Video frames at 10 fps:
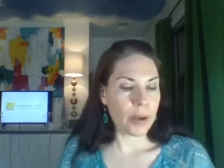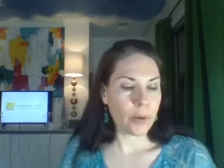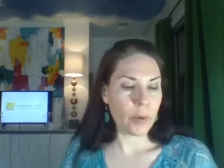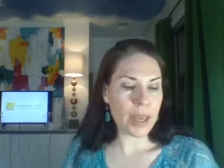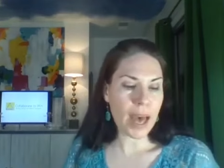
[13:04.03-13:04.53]

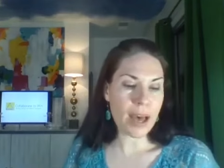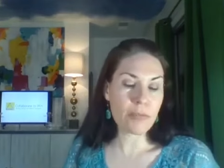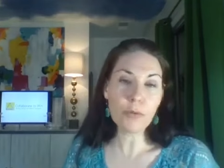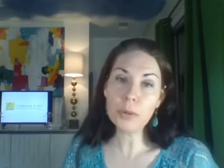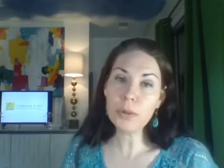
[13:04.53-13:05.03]
we have
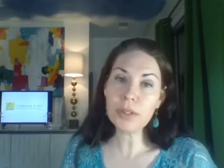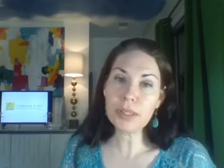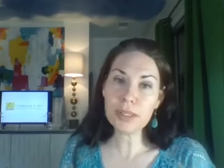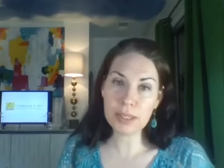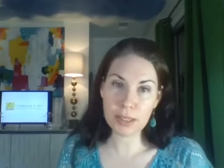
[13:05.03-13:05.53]
rules and
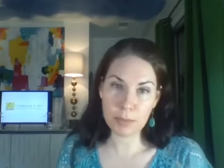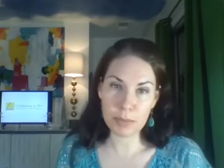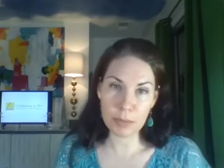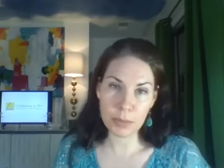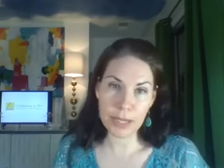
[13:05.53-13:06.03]
systems
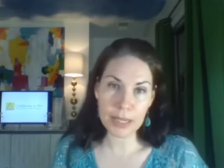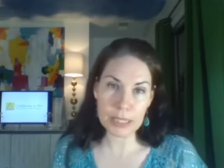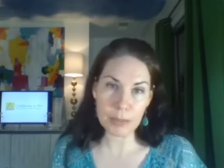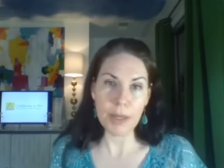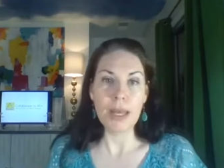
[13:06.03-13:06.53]
in place.